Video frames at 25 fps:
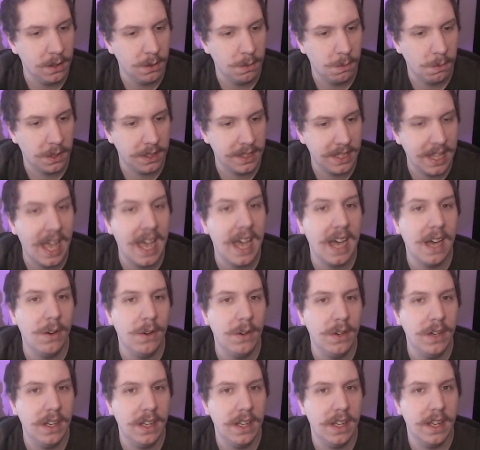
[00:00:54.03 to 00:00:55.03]
will
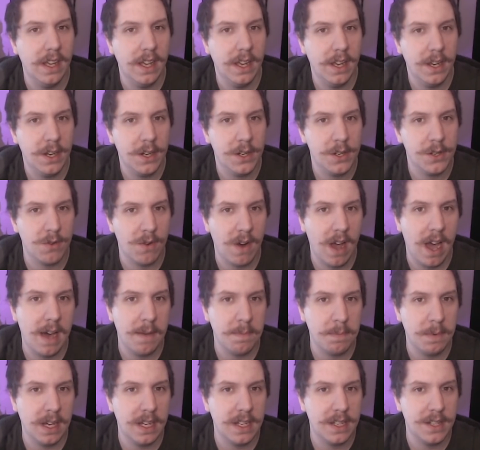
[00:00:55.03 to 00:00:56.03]
now
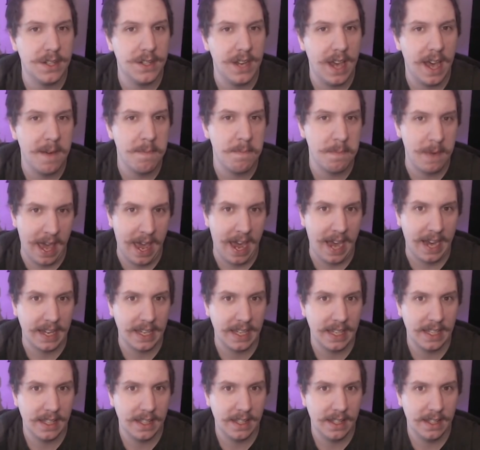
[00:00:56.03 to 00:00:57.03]
drop a jetpack.
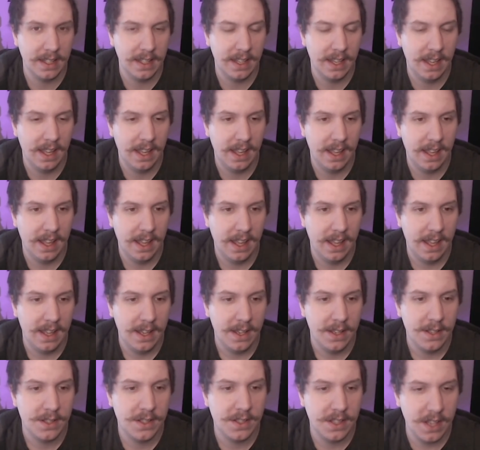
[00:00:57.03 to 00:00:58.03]

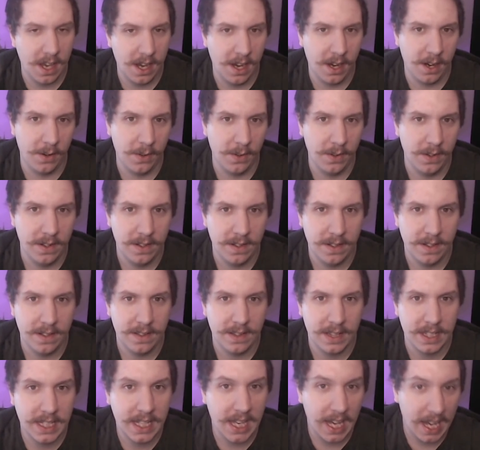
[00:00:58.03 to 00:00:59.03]
So
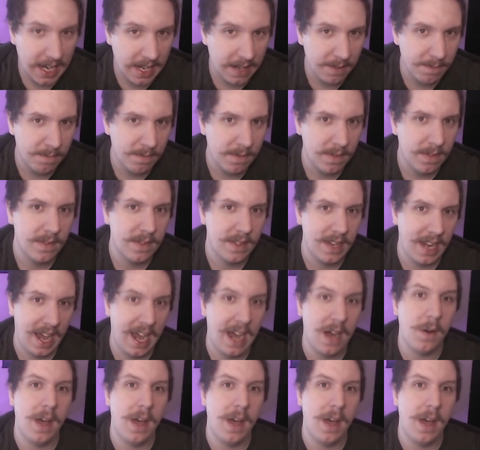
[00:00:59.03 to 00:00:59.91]
the game now